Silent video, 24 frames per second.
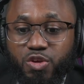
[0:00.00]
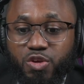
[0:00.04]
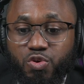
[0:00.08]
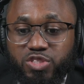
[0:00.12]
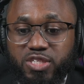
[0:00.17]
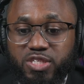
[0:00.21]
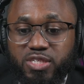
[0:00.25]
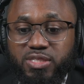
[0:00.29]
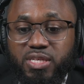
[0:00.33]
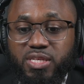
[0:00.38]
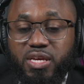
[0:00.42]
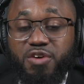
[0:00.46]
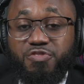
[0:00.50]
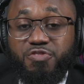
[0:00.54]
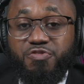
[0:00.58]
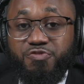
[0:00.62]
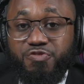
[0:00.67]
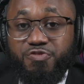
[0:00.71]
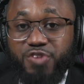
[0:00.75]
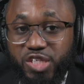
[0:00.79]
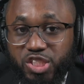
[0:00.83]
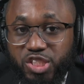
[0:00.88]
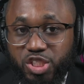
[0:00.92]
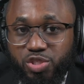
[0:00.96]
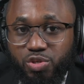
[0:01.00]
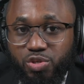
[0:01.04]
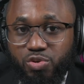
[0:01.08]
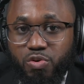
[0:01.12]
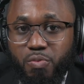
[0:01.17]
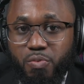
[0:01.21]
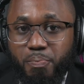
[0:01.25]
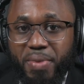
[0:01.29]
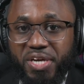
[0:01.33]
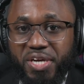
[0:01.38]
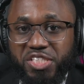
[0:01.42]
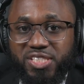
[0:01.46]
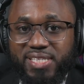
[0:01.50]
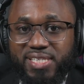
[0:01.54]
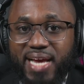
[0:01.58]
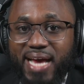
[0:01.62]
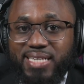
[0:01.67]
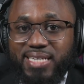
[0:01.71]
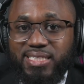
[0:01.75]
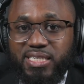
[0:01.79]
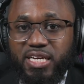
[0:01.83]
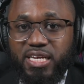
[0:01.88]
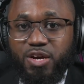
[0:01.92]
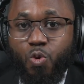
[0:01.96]
uses the official
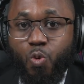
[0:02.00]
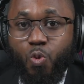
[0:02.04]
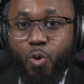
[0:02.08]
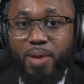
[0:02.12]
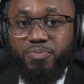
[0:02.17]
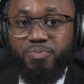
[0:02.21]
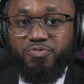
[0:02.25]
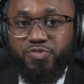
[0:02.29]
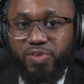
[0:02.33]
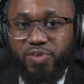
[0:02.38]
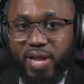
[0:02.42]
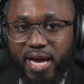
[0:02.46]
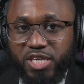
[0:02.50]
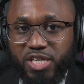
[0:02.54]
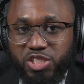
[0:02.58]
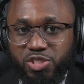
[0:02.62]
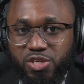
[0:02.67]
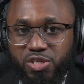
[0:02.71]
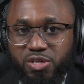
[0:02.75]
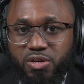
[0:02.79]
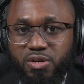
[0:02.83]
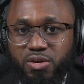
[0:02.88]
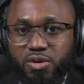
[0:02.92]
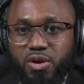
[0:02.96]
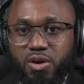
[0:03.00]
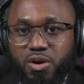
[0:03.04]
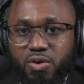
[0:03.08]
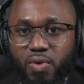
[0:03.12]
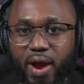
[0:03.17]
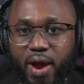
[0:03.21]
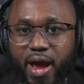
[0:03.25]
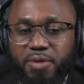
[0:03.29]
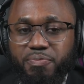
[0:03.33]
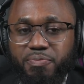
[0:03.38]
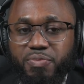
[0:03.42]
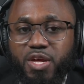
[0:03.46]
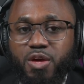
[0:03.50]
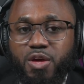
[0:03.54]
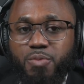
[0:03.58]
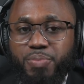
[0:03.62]
Meshtastic web flasher, right?